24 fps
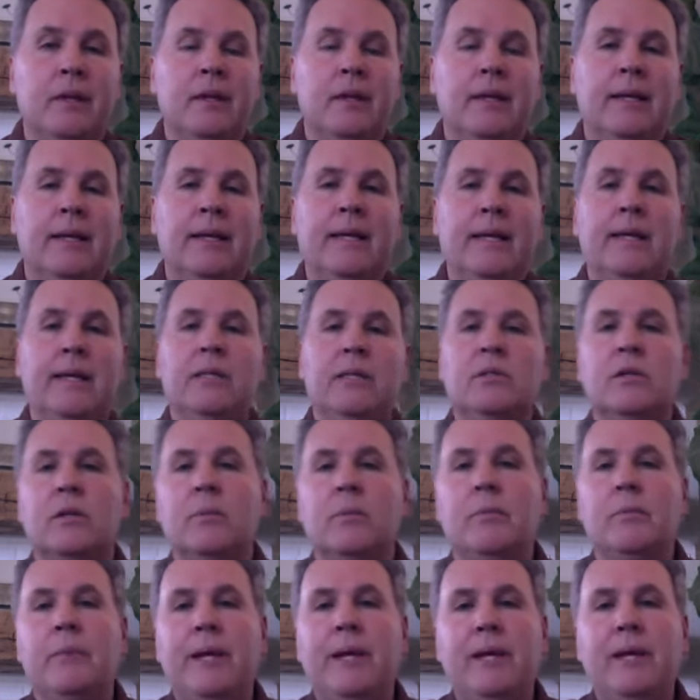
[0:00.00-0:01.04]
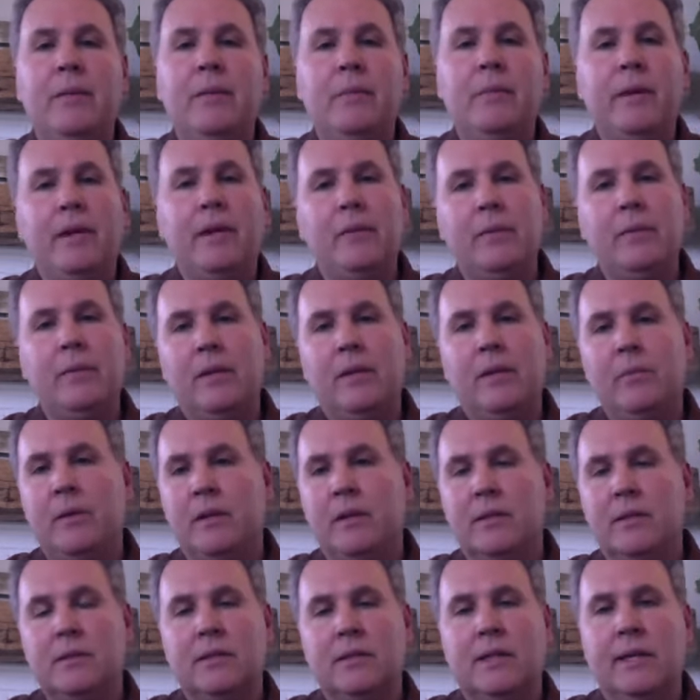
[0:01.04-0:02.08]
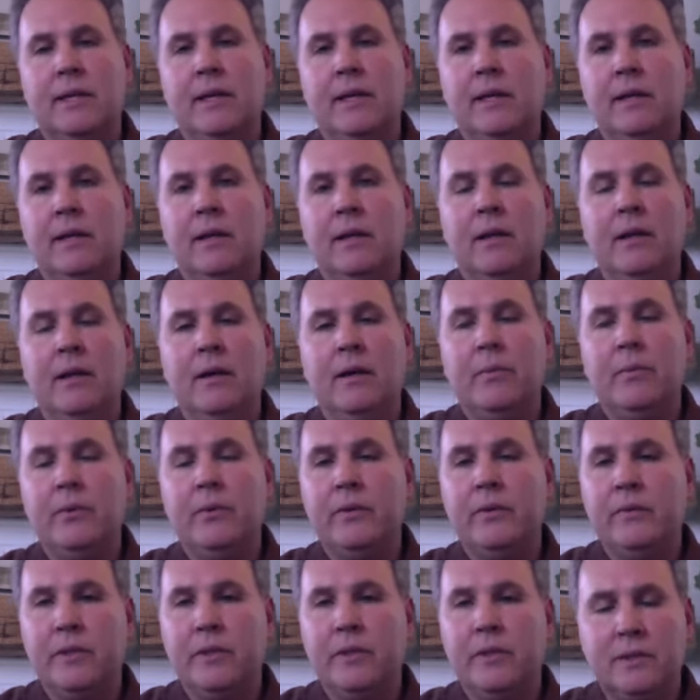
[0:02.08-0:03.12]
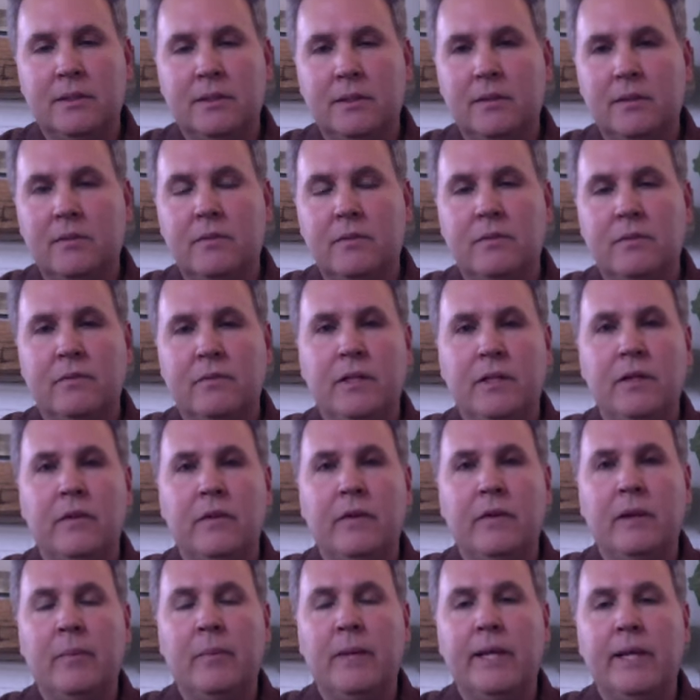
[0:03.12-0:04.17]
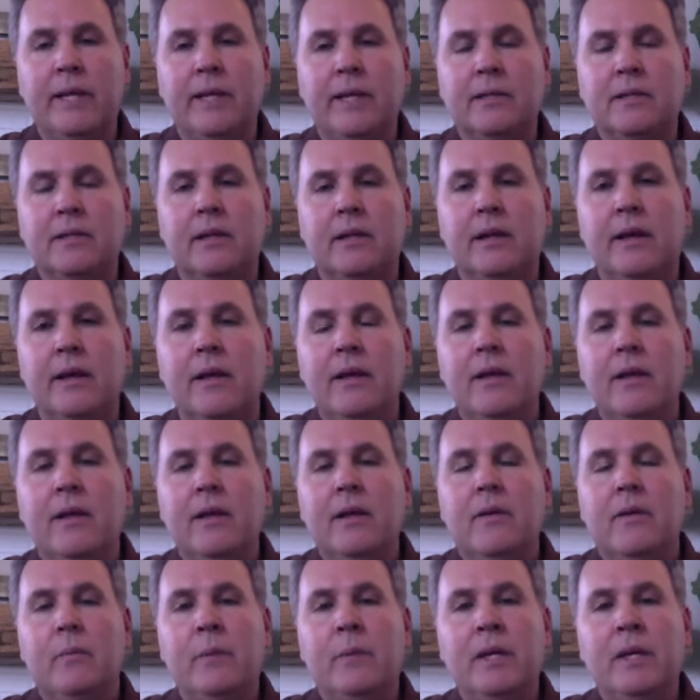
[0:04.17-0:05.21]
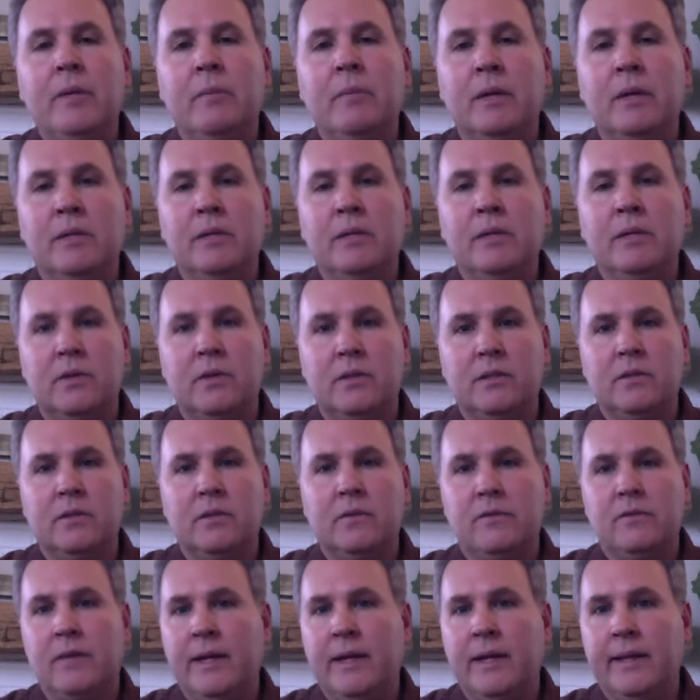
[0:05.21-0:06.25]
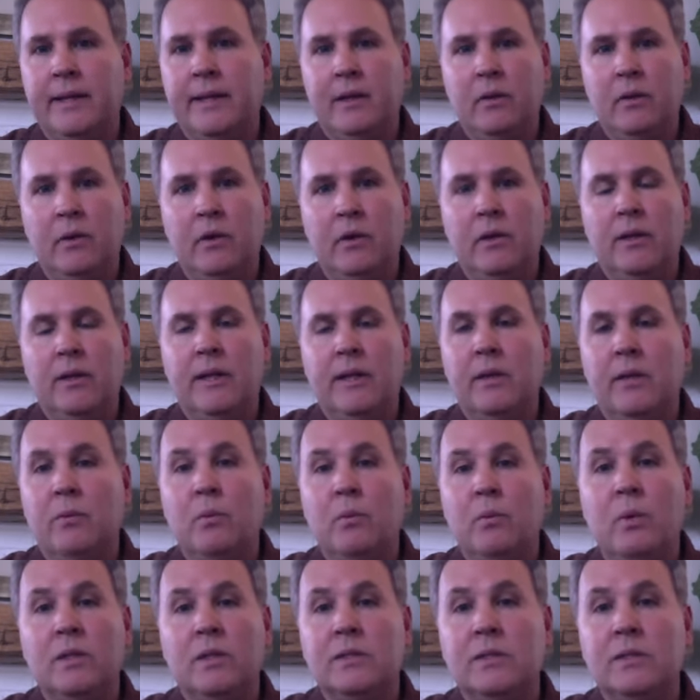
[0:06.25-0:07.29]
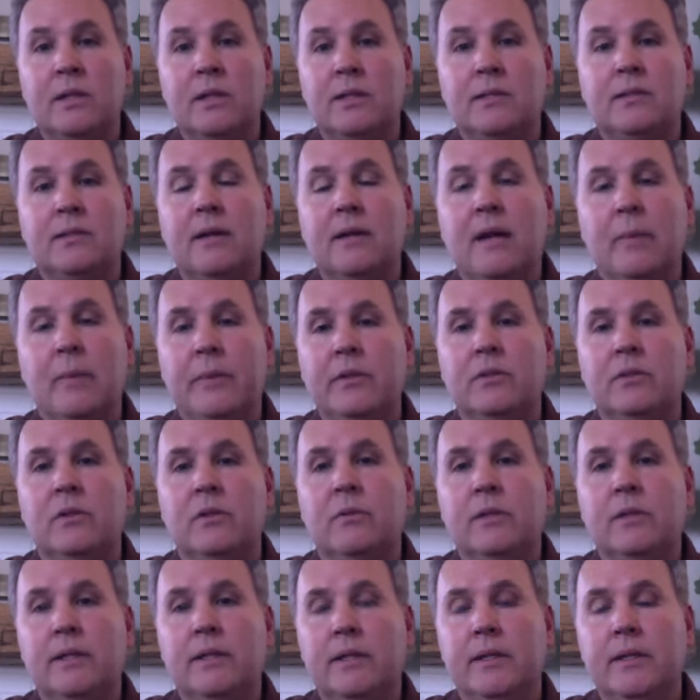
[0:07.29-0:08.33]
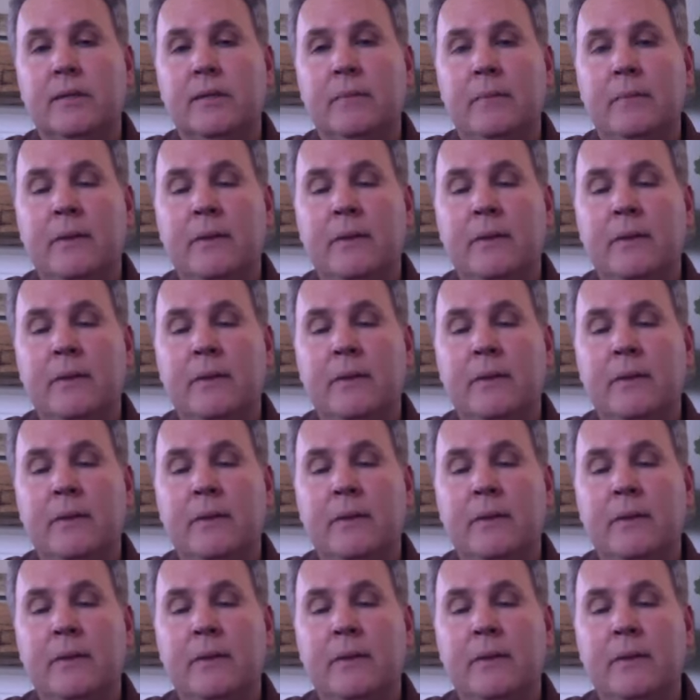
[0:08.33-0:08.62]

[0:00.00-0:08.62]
It took many, many, many months, again, previous video that I'm making today, many months for us to find that oil, and it wasn't going to stop until we did.